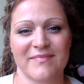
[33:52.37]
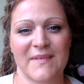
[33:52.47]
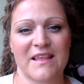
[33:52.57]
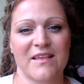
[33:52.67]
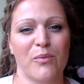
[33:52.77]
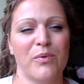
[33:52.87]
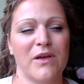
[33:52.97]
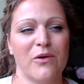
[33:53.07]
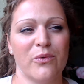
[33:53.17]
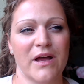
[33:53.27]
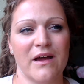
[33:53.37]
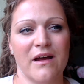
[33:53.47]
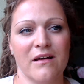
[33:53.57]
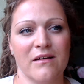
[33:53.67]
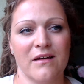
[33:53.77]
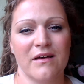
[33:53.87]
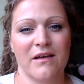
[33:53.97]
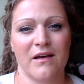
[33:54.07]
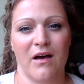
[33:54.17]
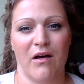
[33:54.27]
So be aware
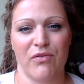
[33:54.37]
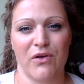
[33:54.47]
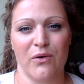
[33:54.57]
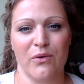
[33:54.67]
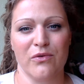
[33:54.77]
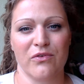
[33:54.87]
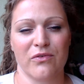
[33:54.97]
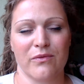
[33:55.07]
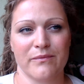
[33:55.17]
of those